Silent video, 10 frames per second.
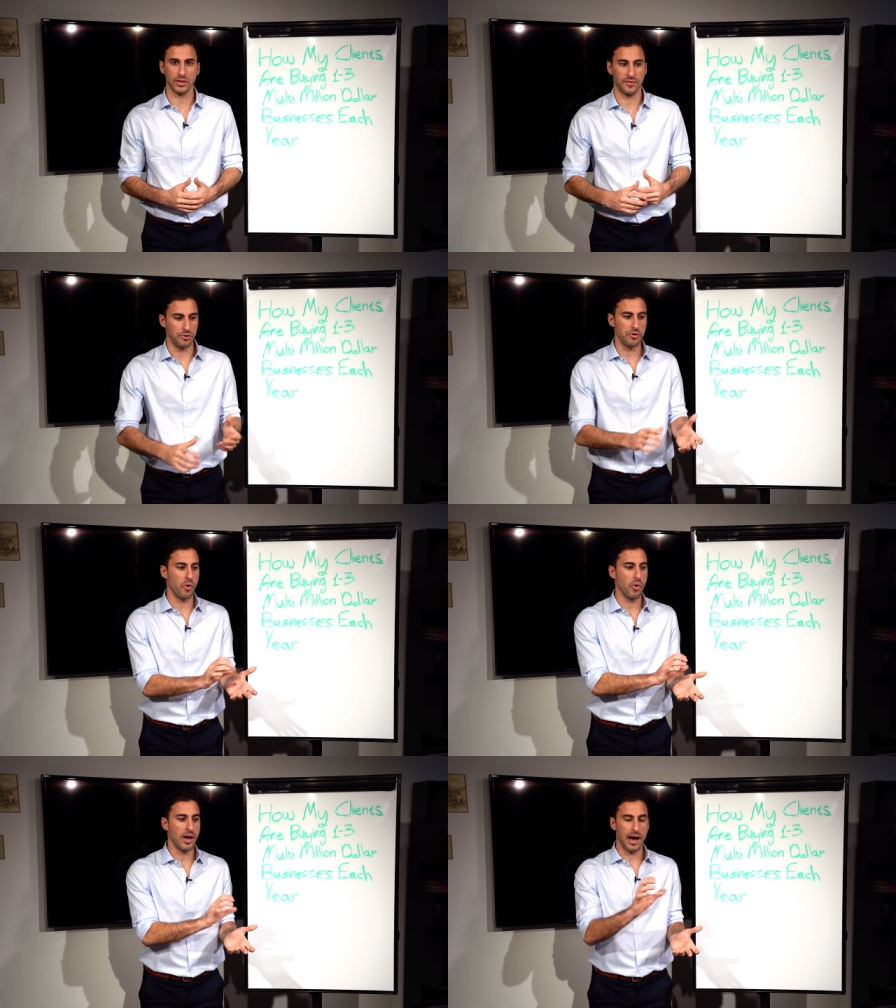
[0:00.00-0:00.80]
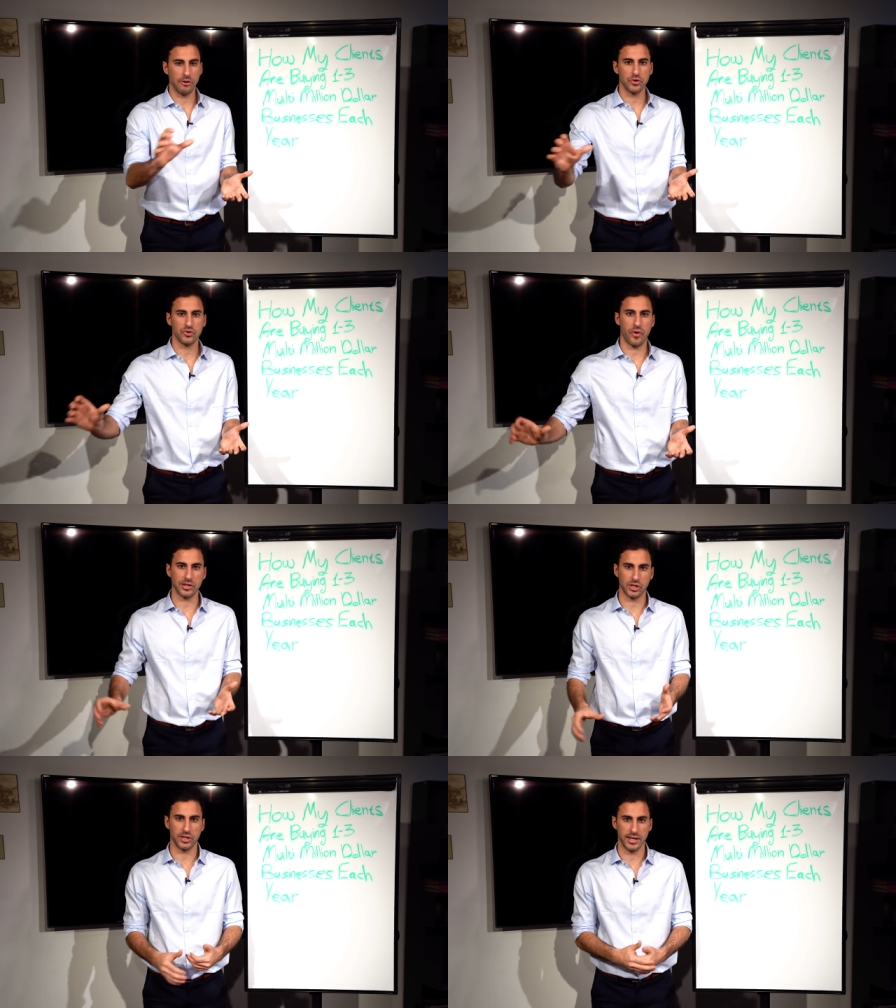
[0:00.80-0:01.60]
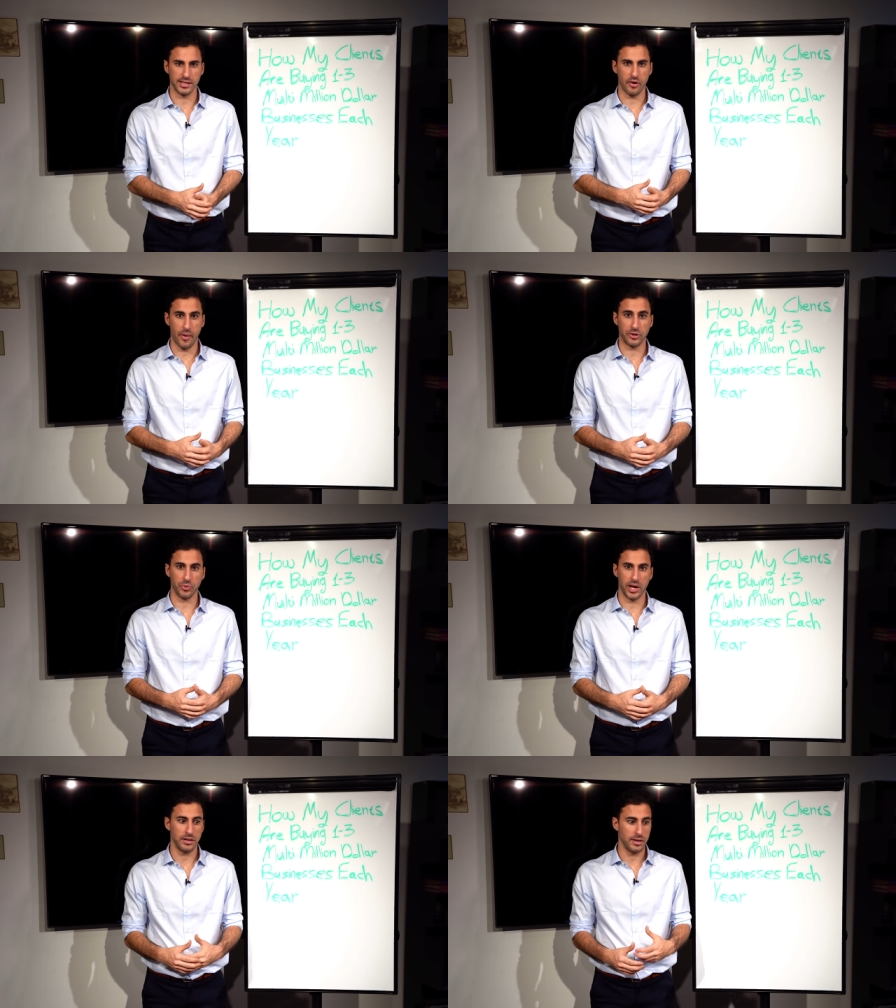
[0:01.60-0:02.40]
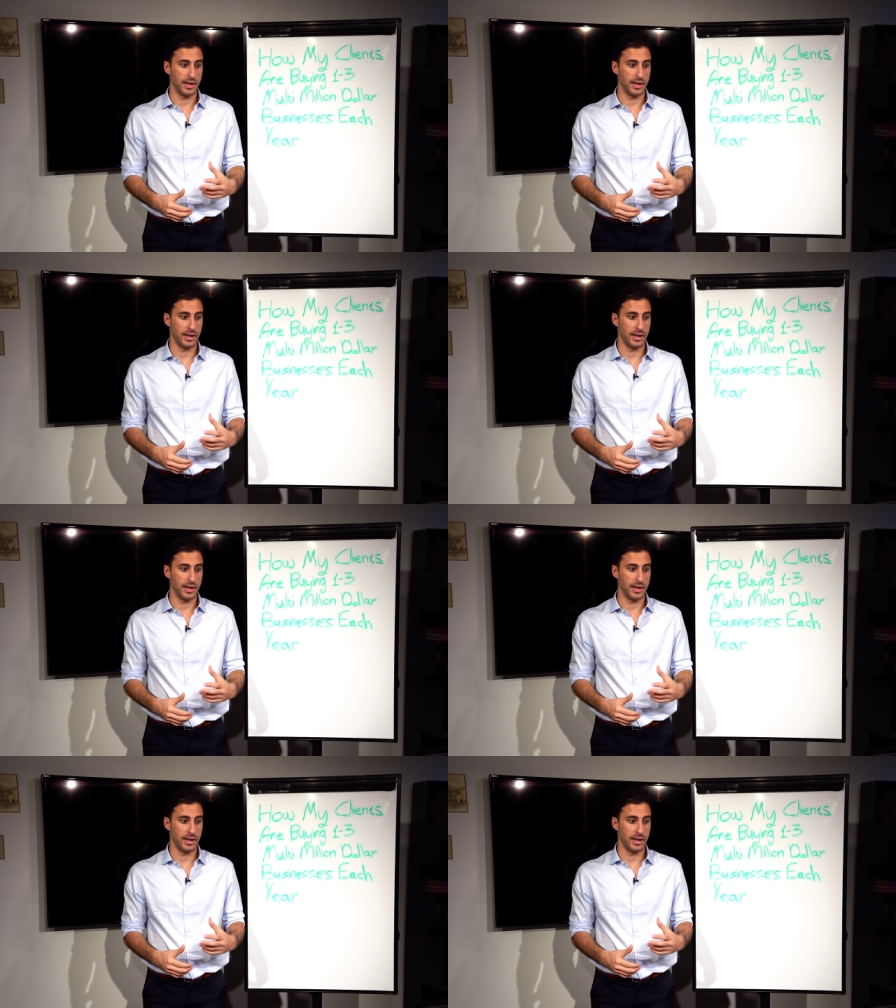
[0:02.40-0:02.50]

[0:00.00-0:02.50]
If you know how to structure things the right way